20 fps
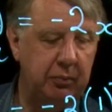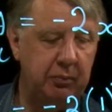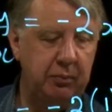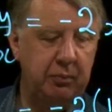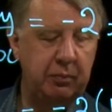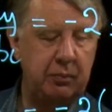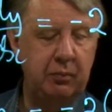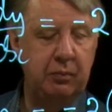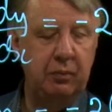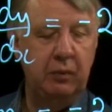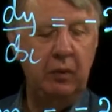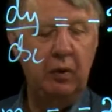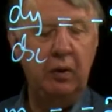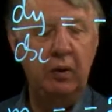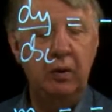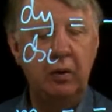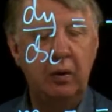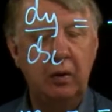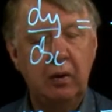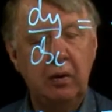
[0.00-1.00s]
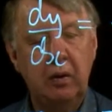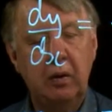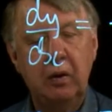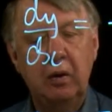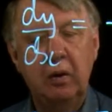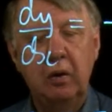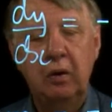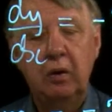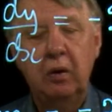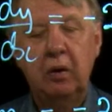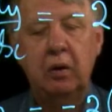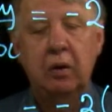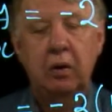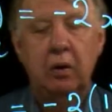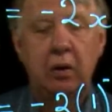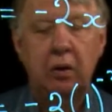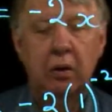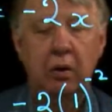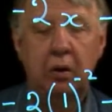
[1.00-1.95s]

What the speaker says: No one is speaking in this clip.